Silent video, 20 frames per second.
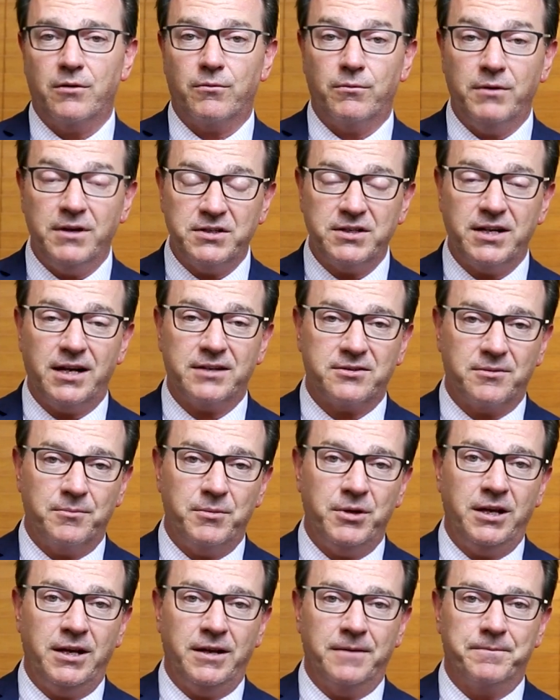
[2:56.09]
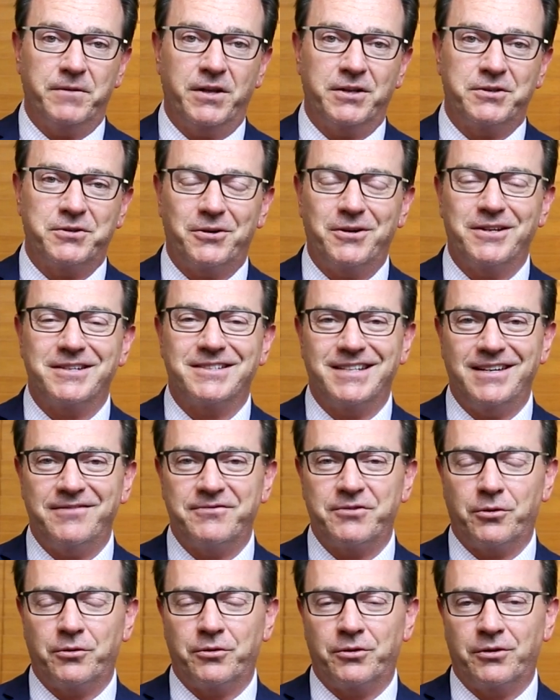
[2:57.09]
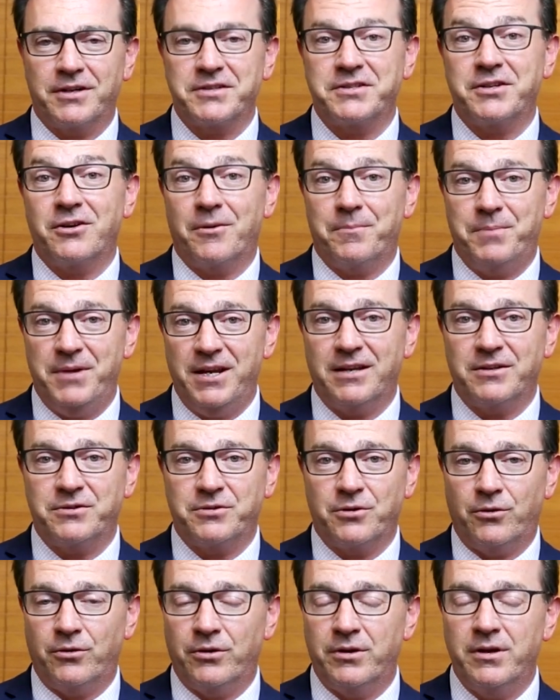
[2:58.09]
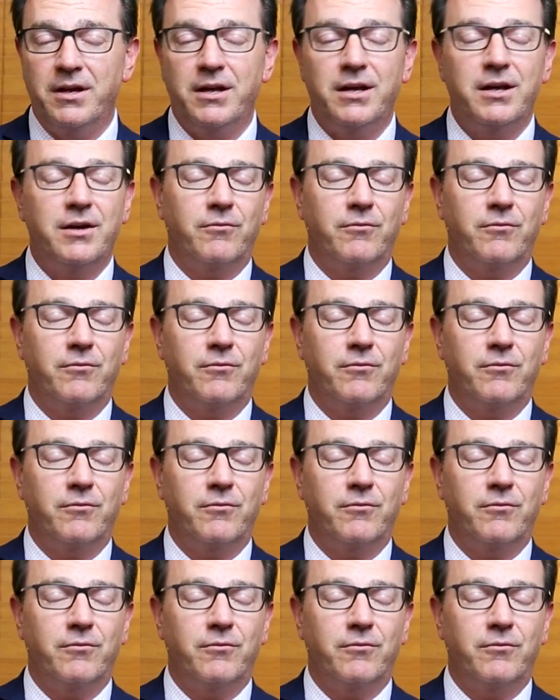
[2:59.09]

reach out to me, attorney Steve Toland, or us here at Peek and Toland.